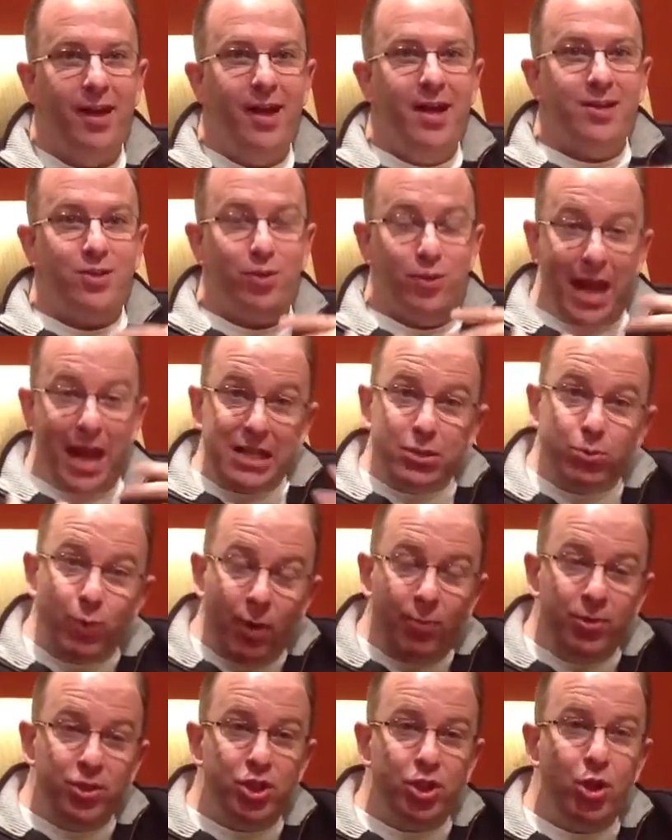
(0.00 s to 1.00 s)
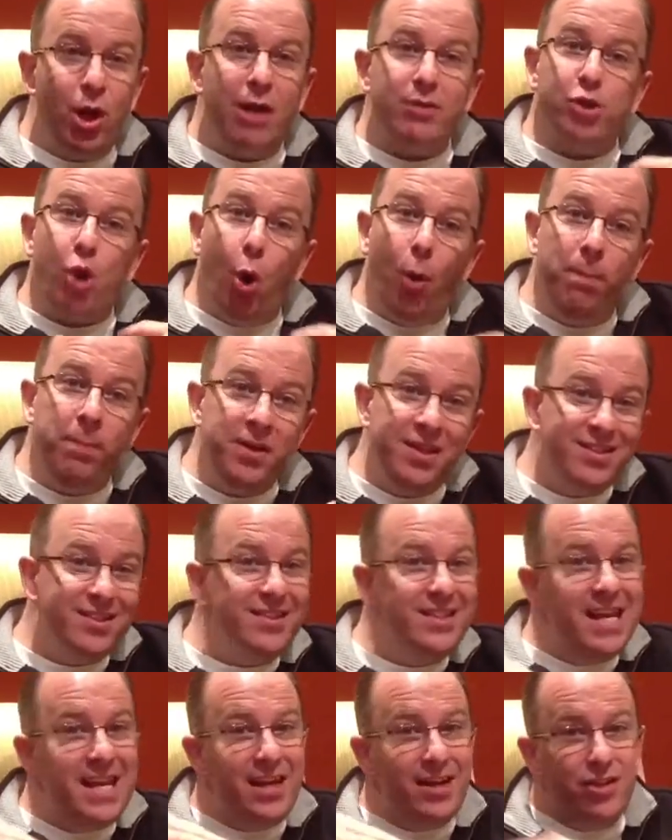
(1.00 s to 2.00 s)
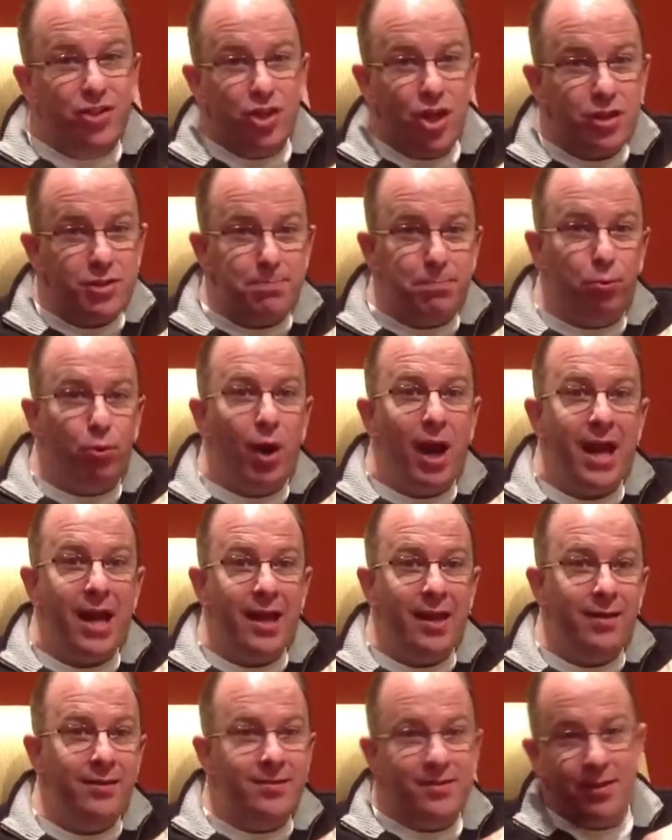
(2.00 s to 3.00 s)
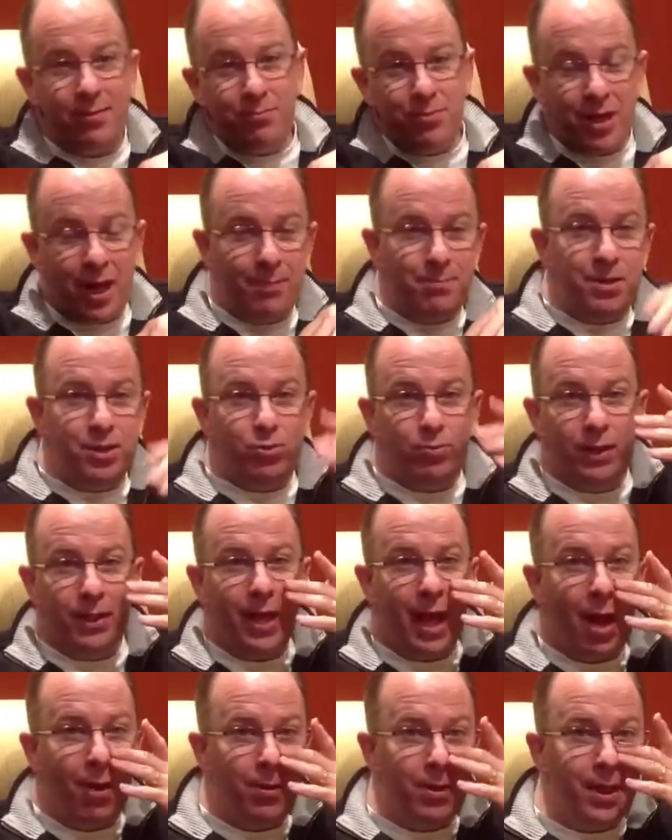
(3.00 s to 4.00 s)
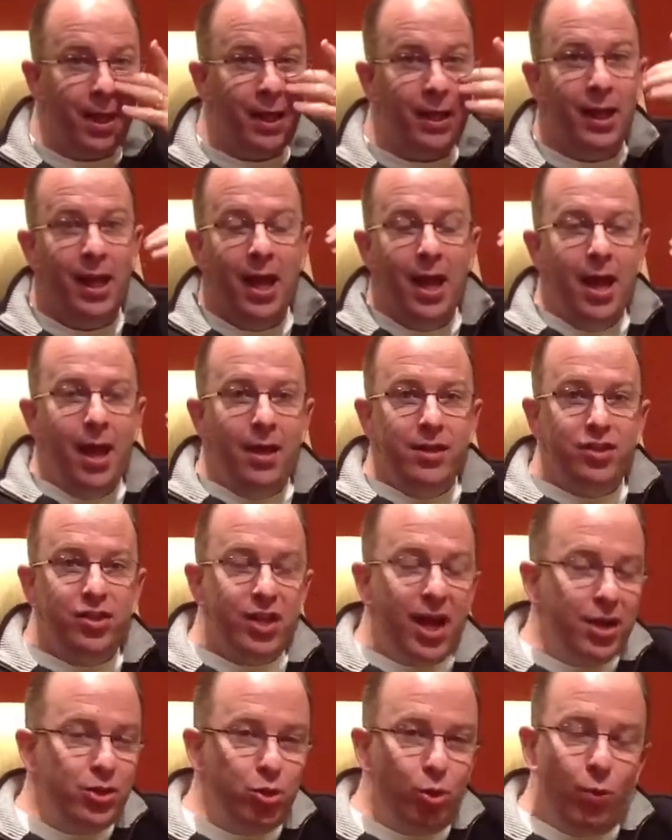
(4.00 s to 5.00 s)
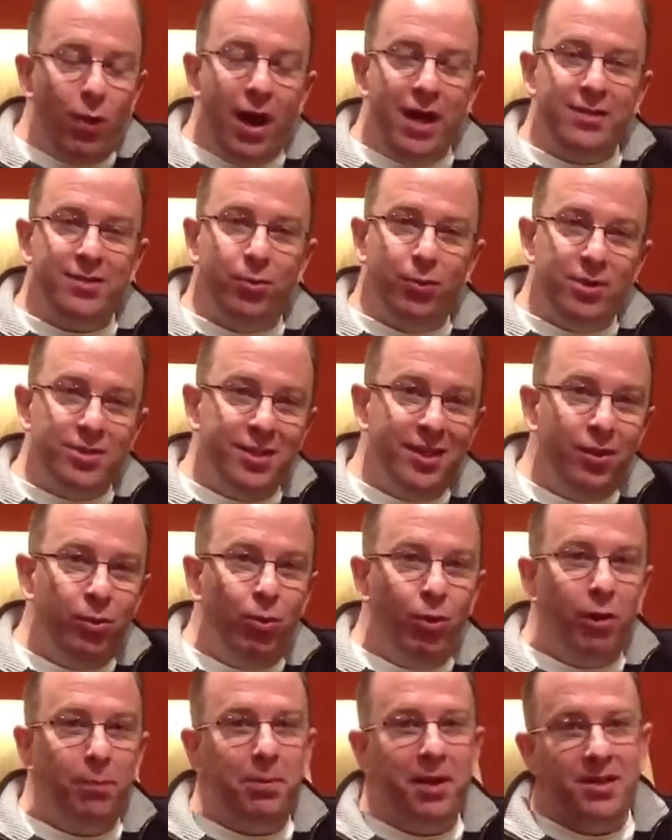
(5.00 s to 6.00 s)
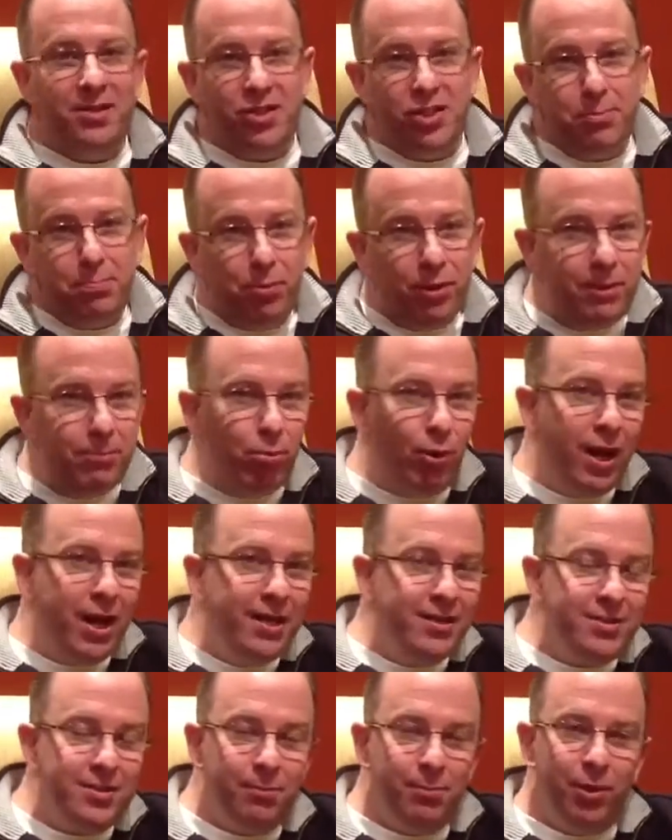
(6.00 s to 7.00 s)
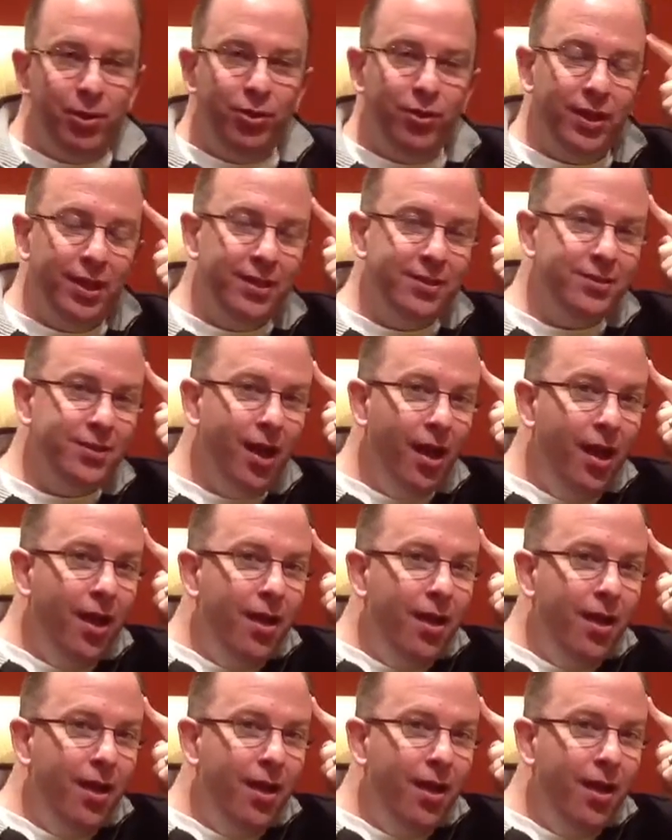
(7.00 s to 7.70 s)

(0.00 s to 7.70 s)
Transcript: So that's what I want you to do. I was hoping to sneak a Just Pray In sometime between now and then. Schedule-wise, it wasn't going to work because of spring break and some other things.